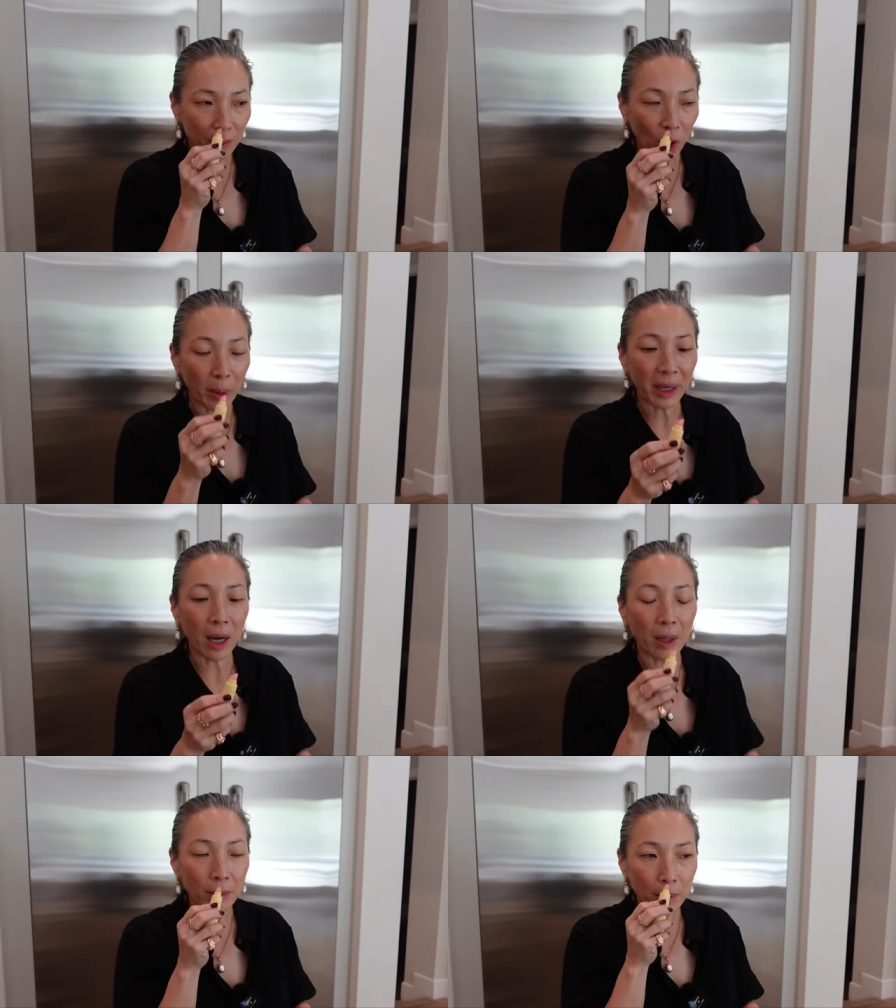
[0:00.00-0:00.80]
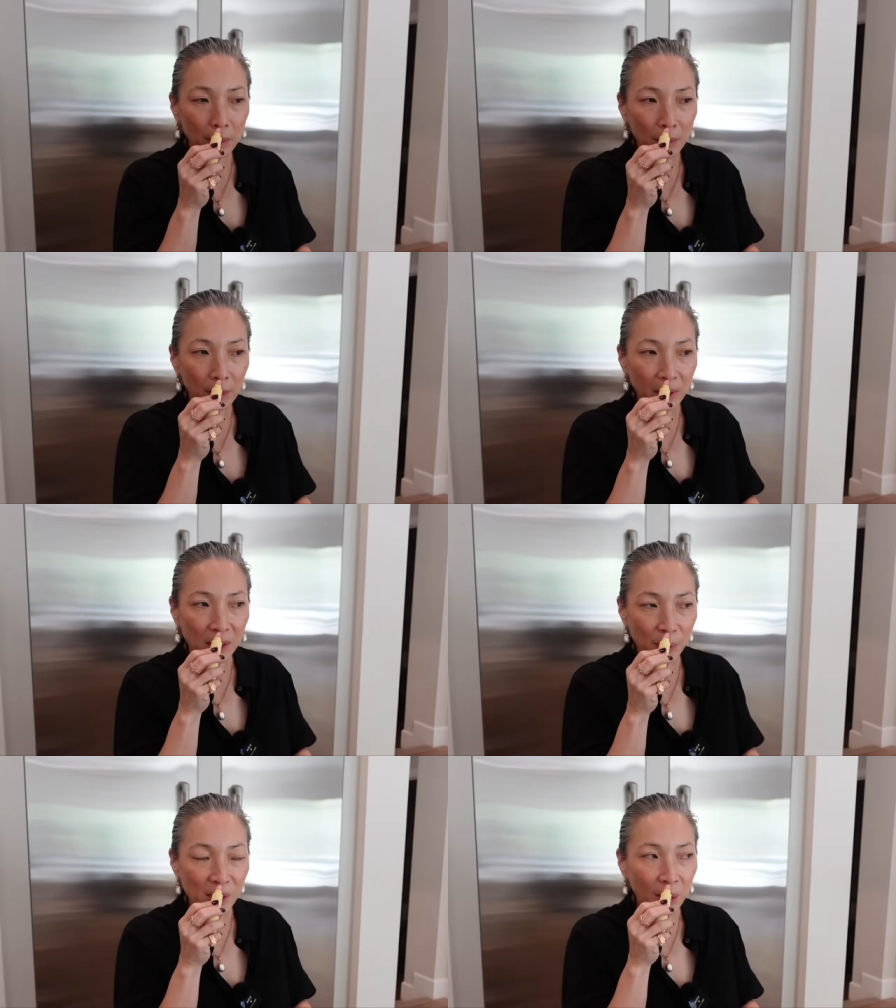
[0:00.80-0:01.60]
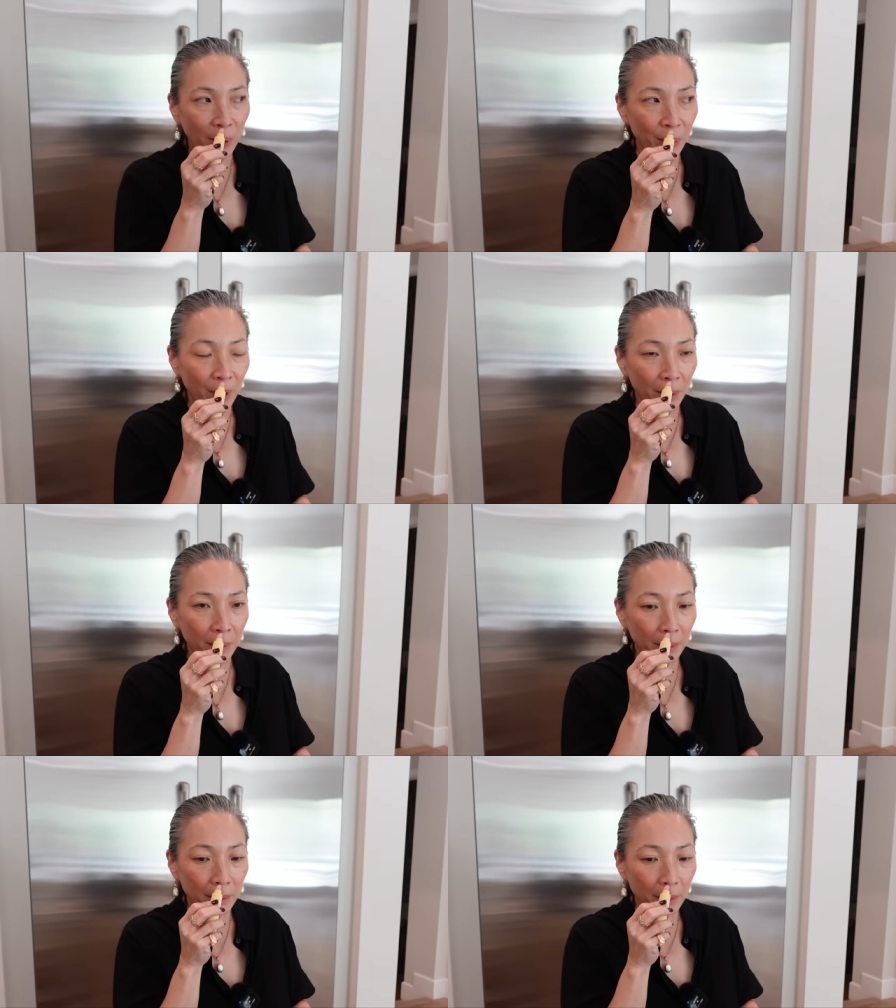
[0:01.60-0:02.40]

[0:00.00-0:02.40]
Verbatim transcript: Oh my God, it smells like bubblegum.